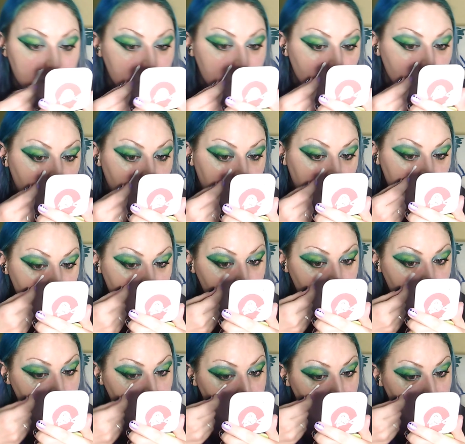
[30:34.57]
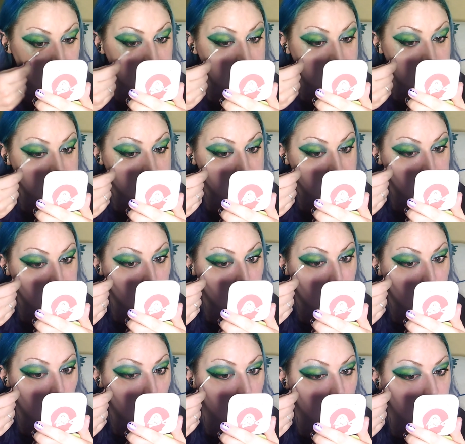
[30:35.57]
to make sure you clean your
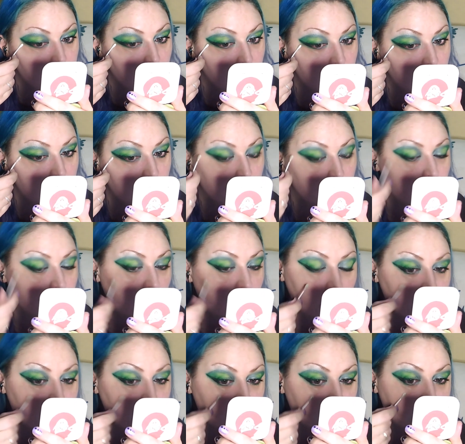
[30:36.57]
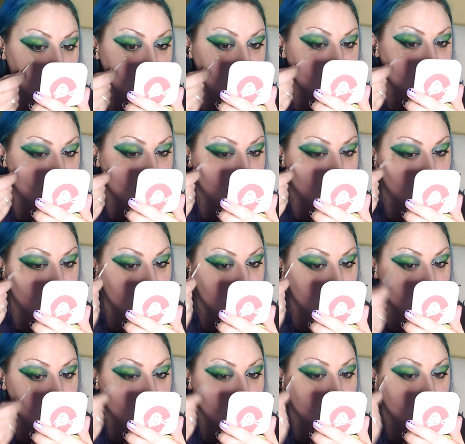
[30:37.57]
primer, your concealer brush
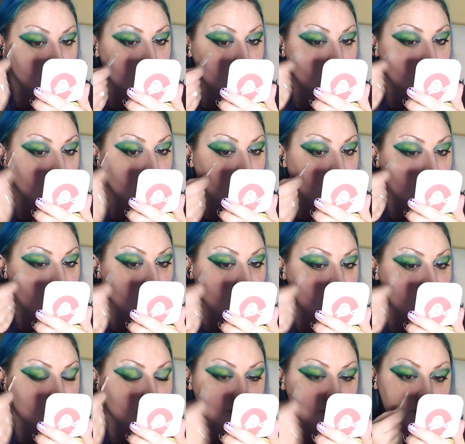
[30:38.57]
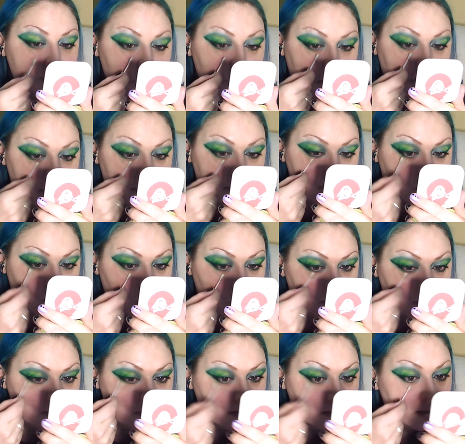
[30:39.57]
afterwards, because
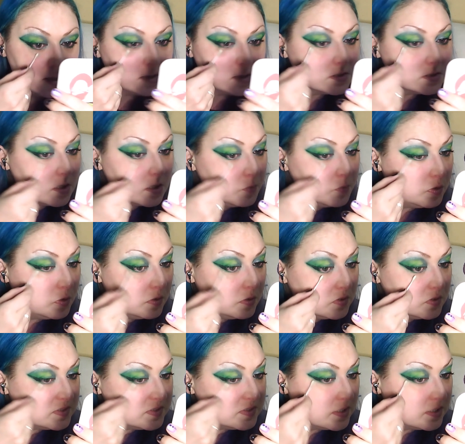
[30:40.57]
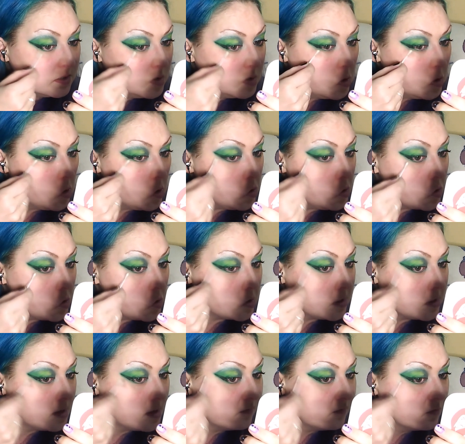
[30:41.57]
otherwise the next time you use it you're going
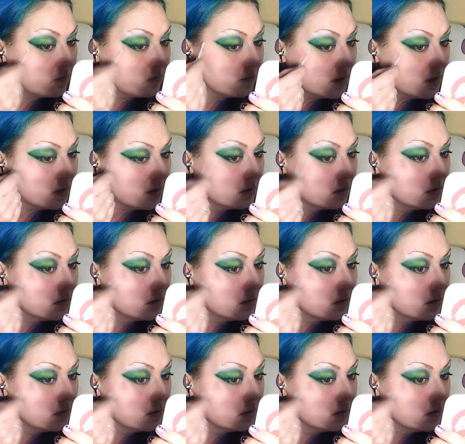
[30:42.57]
to have green